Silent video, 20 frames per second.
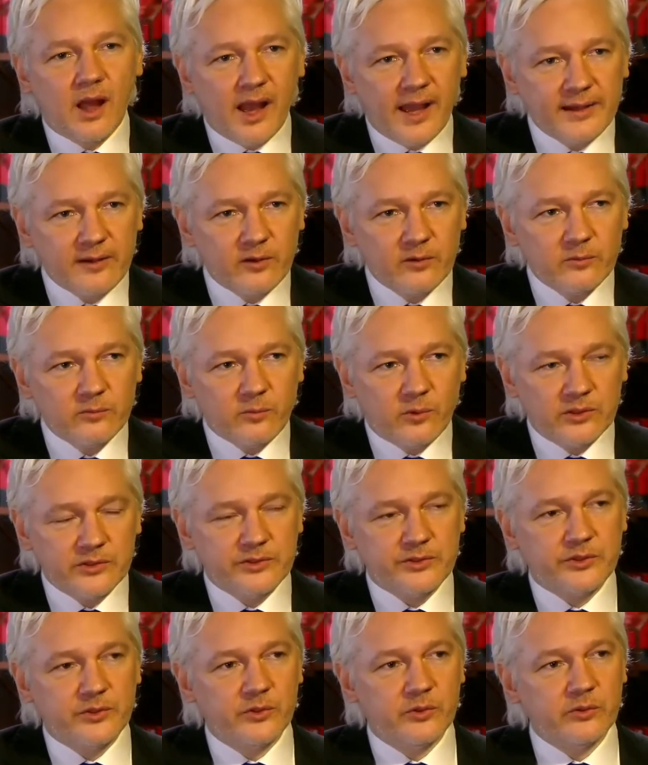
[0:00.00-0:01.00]
I don't
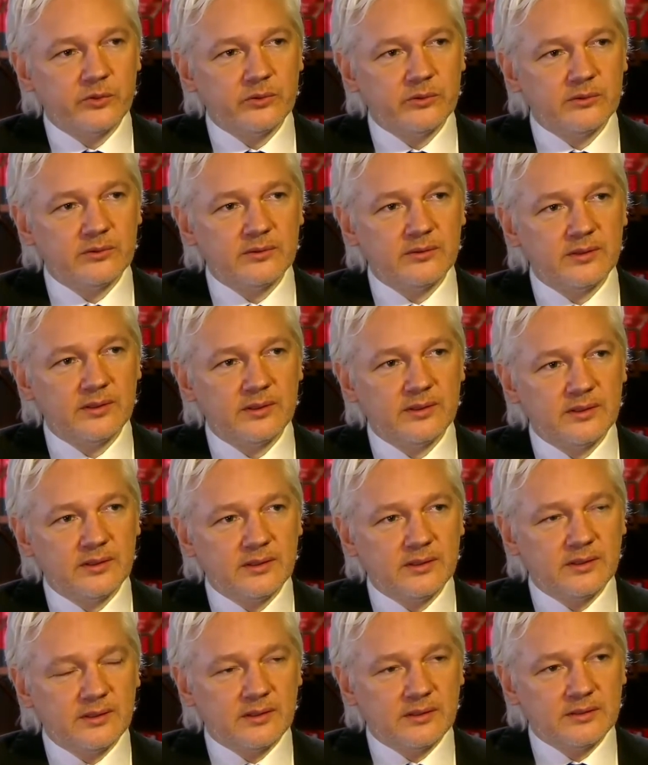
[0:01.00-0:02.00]
want to
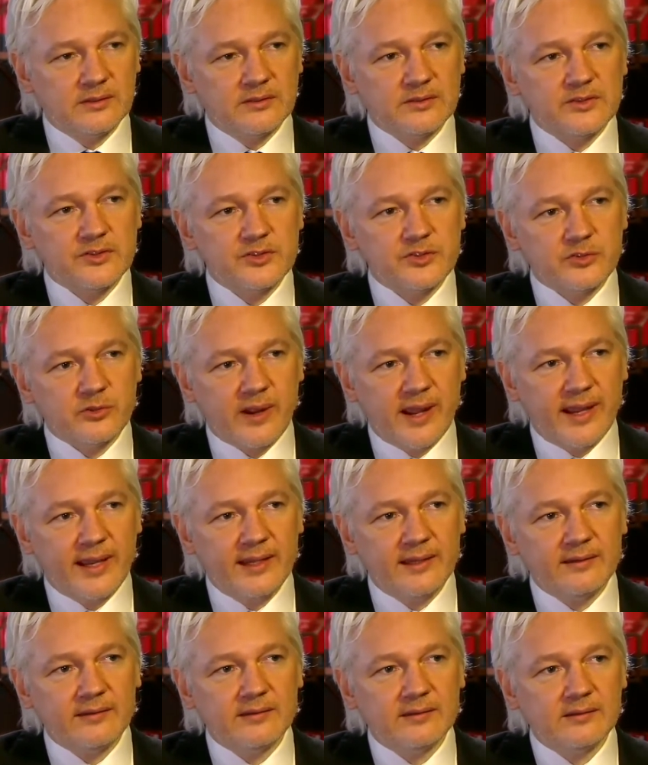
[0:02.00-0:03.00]

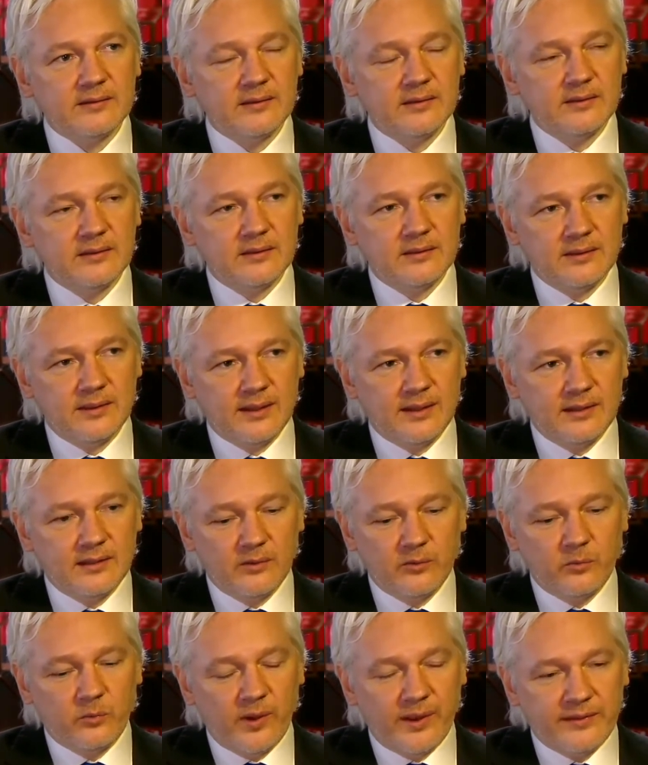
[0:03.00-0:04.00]
constrain
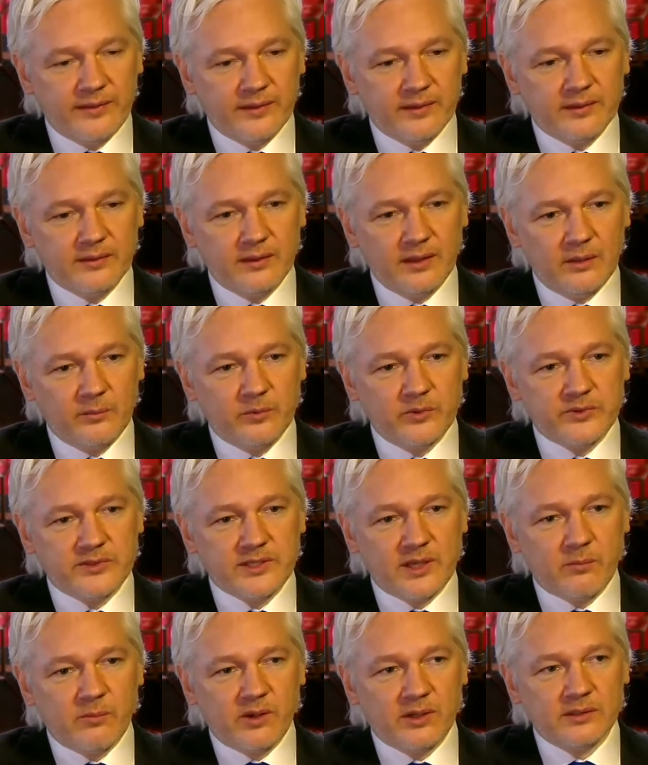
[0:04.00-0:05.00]
whether it was
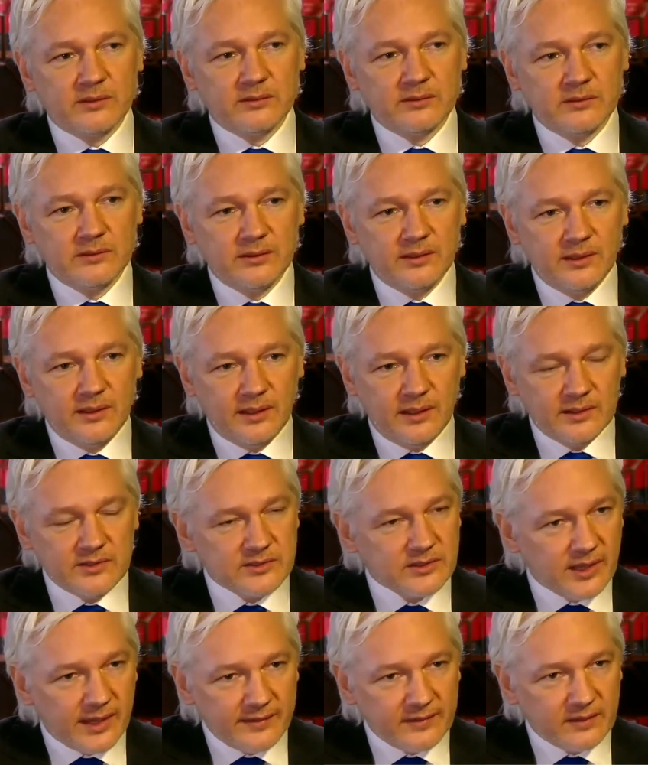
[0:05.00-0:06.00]
someone
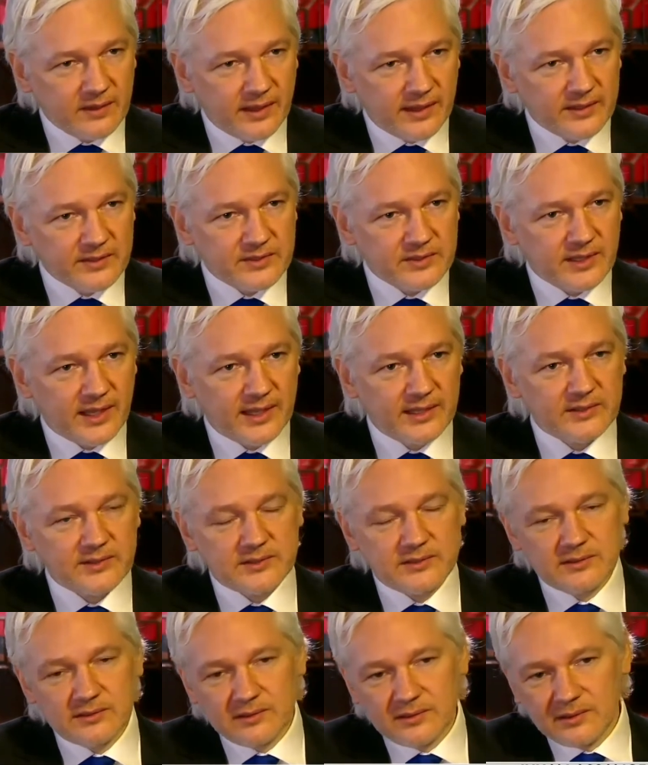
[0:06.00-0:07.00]
inside the United
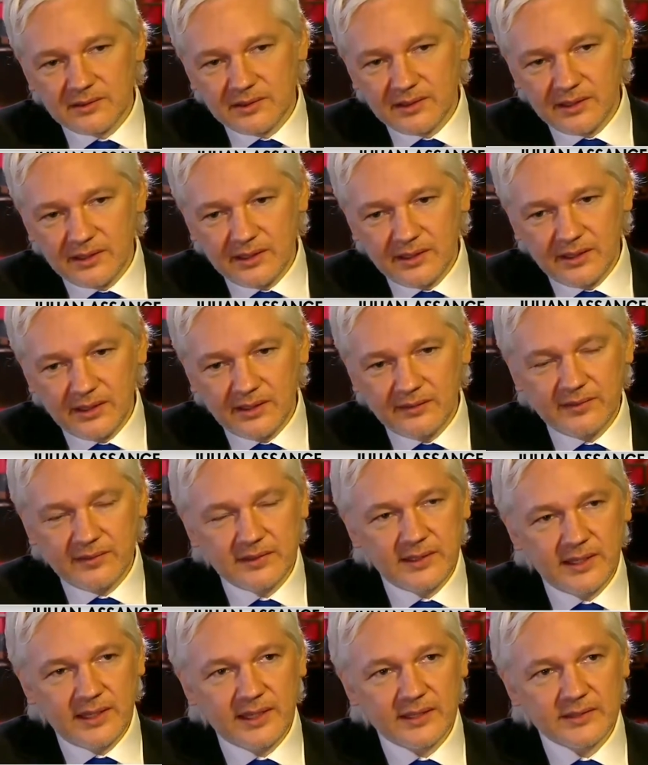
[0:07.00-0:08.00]
States, in
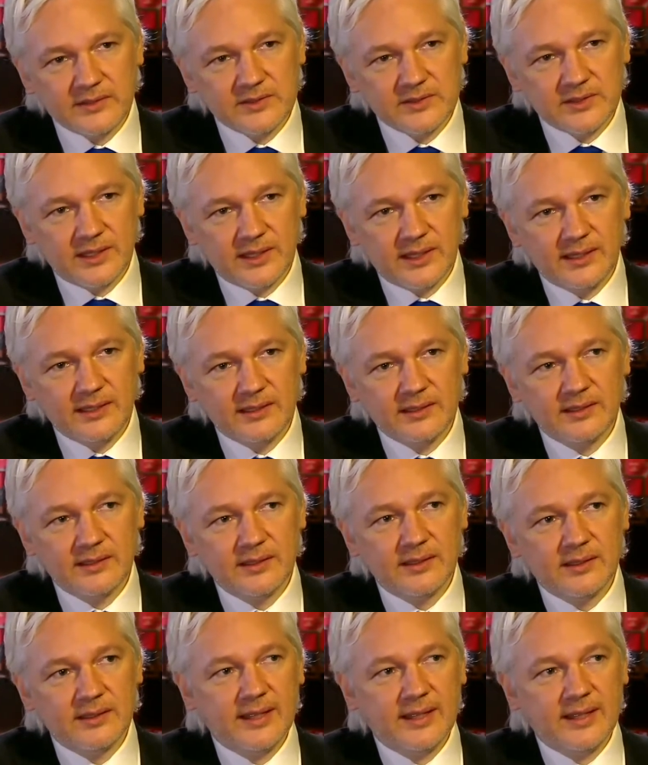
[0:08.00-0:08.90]
the DNC,